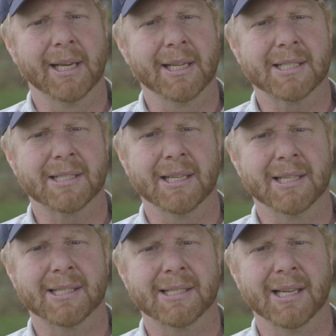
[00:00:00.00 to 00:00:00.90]
and
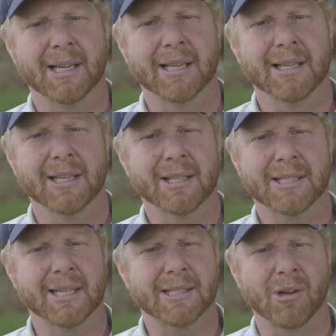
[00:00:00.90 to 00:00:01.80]
it's
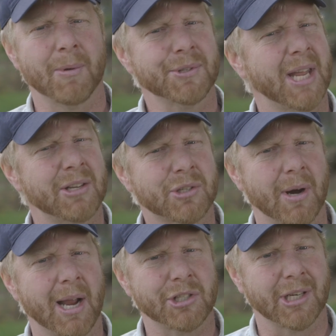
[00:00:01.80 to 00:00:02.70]
almost head
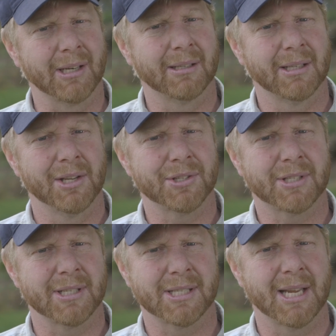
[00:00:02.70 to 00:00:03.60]
scratching, as
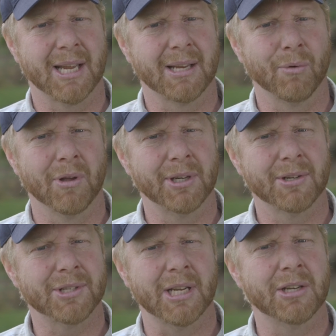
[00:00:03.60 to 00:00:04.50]
to say, well,
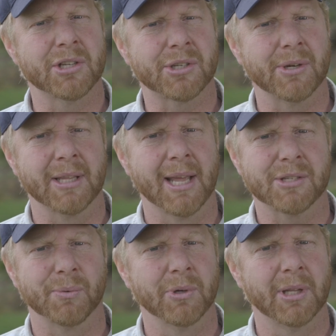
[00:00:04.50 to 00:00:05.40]
here's an industry
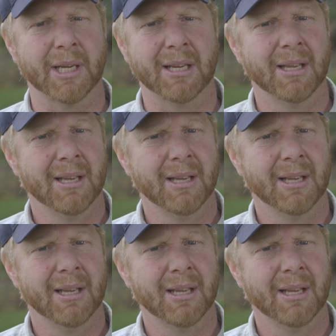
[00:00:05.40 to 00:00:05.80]
that's really